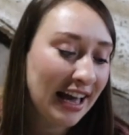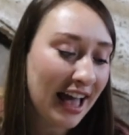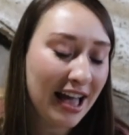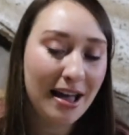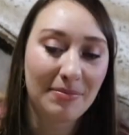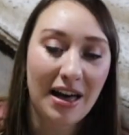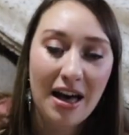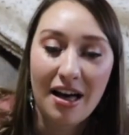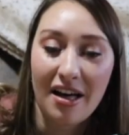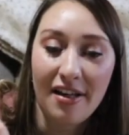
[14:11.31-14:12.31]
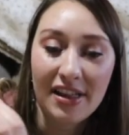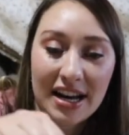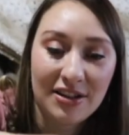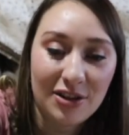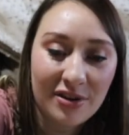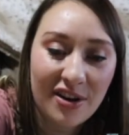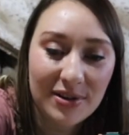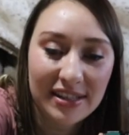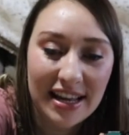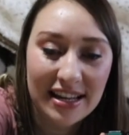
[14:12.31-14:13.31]
Um, all that I do know
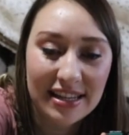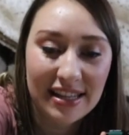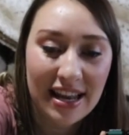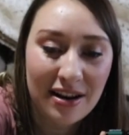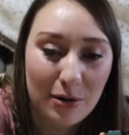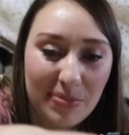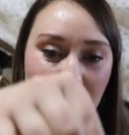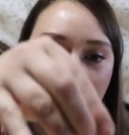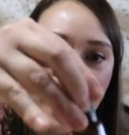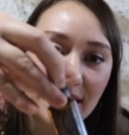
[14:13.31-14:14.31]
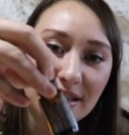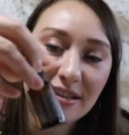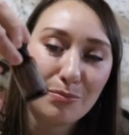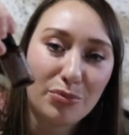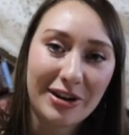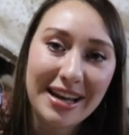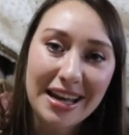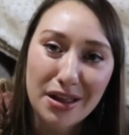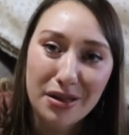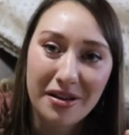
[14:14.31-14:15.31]
is that it is in our blend
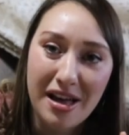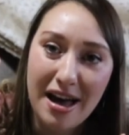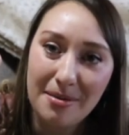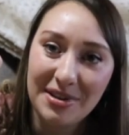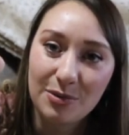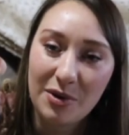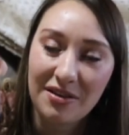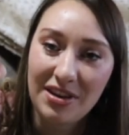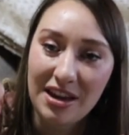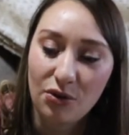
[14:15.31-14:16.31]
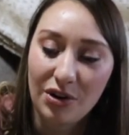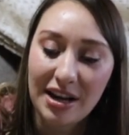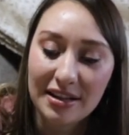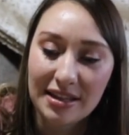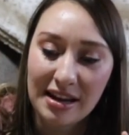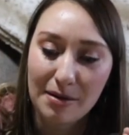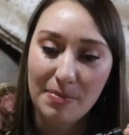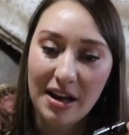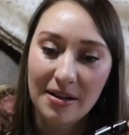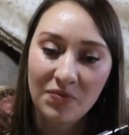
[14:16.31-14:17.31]
Breathe. Um, it's one of the ingredients in there,
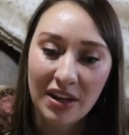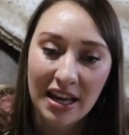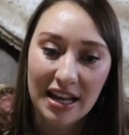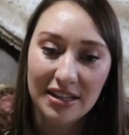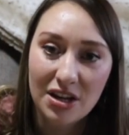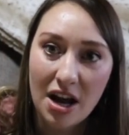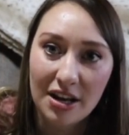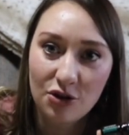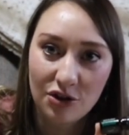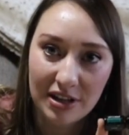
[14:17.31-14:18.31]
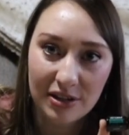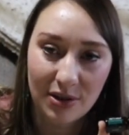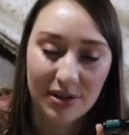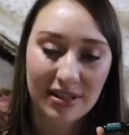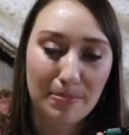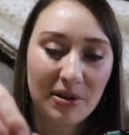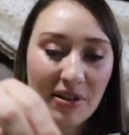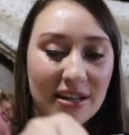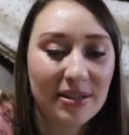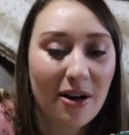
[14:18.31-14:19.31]
but it's not usually sold
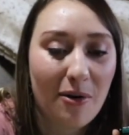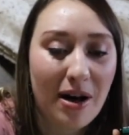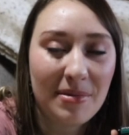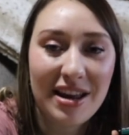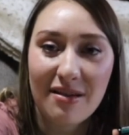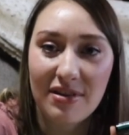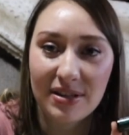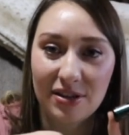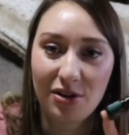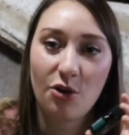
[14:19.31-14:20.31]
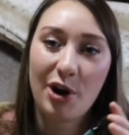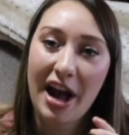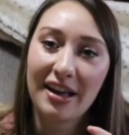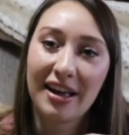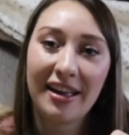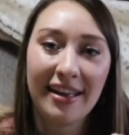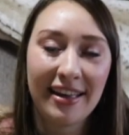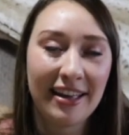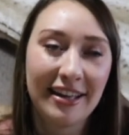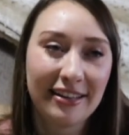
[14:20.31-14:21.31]
separately. So I'm gonna give this a little crack
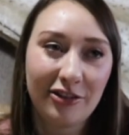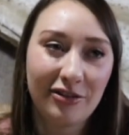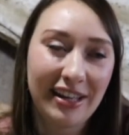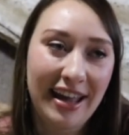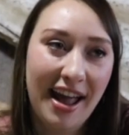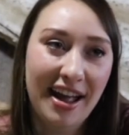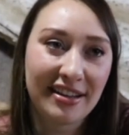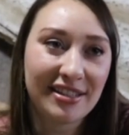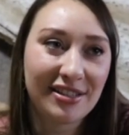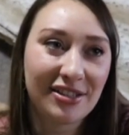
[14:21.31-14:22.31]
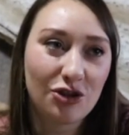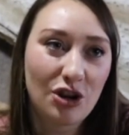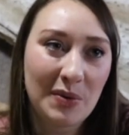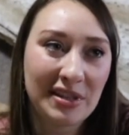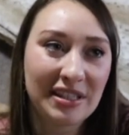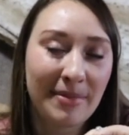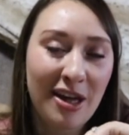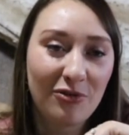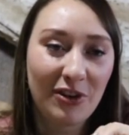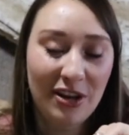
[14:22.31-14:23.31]
and show and
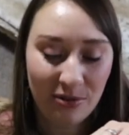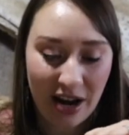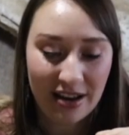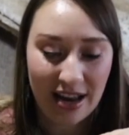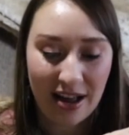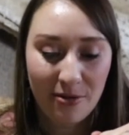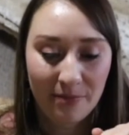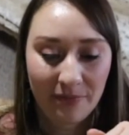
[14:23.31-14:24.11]
smell for you right now.